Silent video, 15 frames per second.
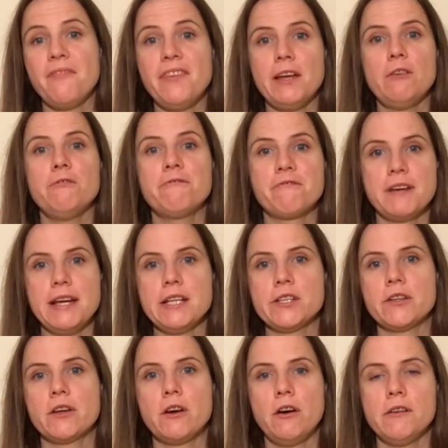feel free
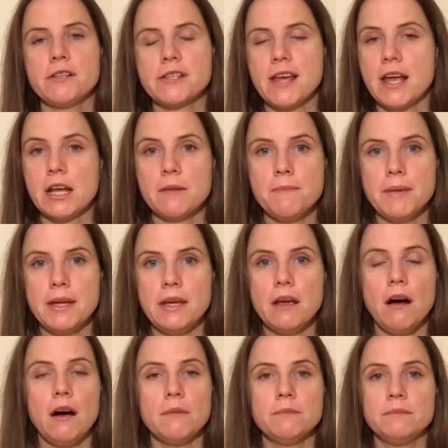to contact me.
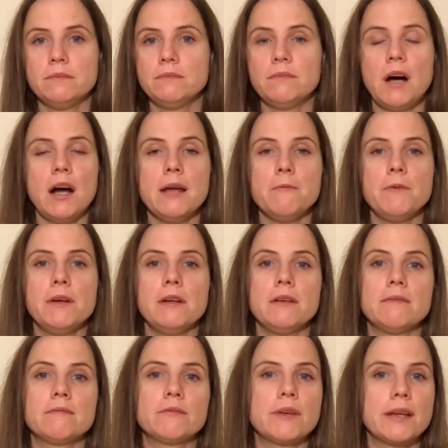I will